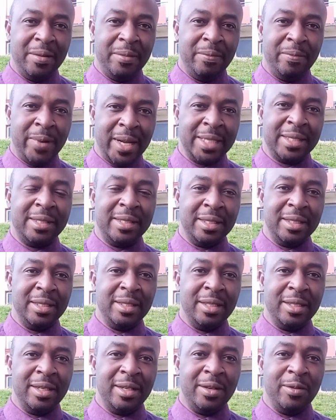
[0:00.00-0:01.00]
But
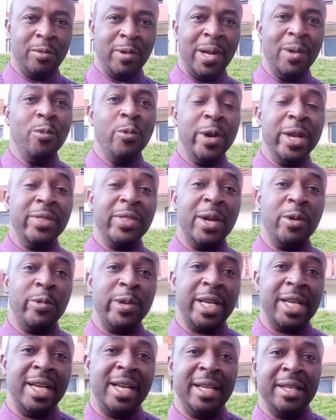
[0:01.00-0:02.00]
one way that we
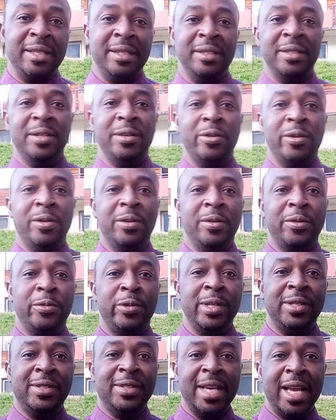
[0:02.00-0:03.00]
can
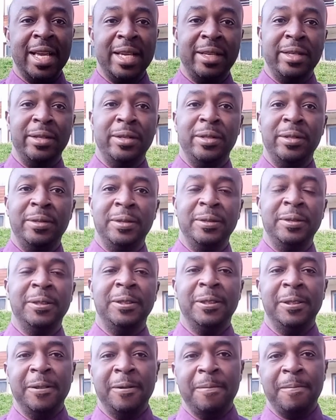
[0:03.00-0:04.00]
recycle
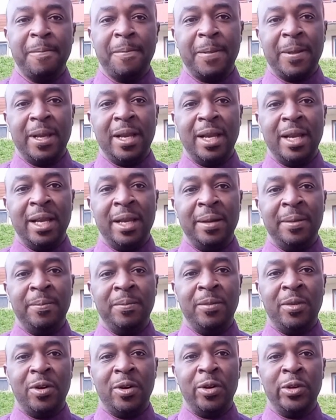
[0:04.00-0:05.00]

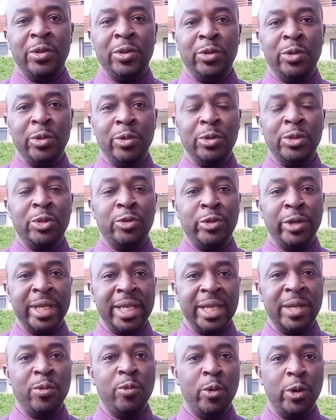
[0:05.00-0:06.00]
unused
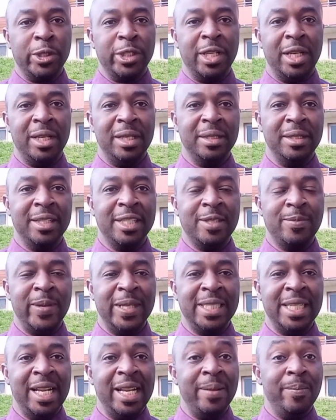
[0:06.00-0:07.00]
drinking water,
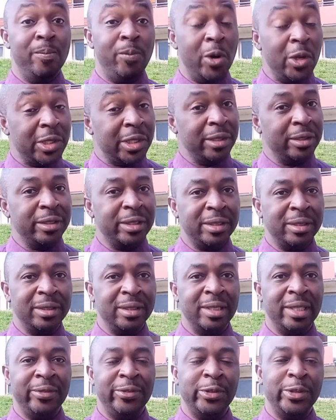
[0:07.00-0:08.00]
especially in bottles,
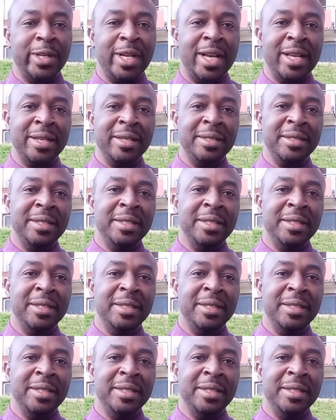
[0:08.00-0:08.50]
if you can